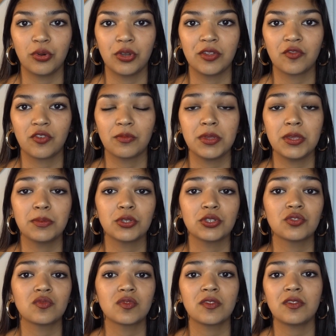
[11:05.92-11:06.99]
point for people
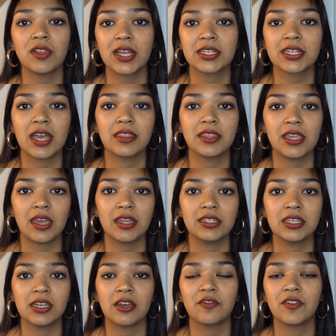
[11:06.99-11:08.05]
to reflect on the
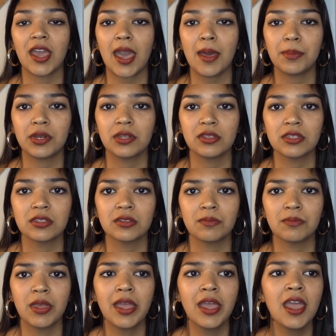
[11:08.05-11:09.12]
idea of
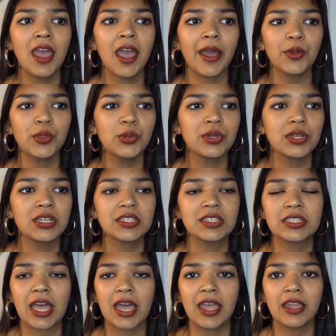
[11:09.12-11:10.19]
capitalism, how you can
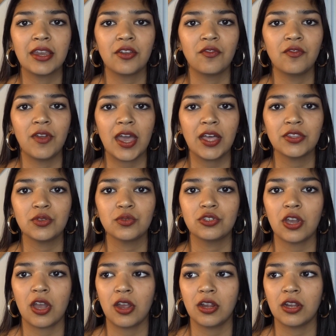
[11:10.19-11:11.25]
assign value
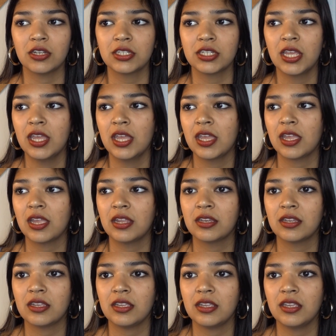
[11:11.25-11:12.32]
to art,
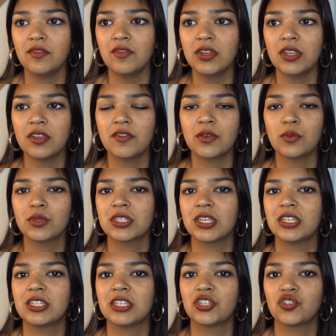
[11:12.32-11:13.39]
and even if it was
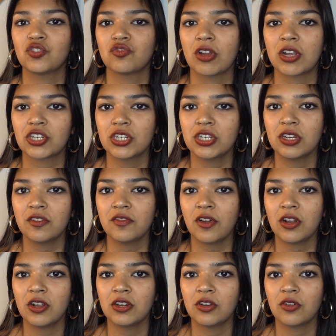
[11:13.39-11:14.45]
a destruction of
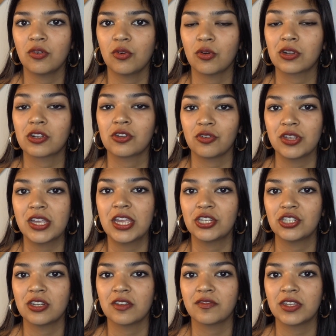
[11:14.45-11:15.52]
art or a
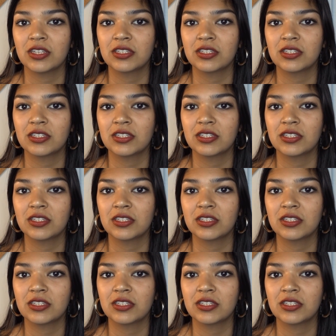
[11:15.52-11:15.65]
creation of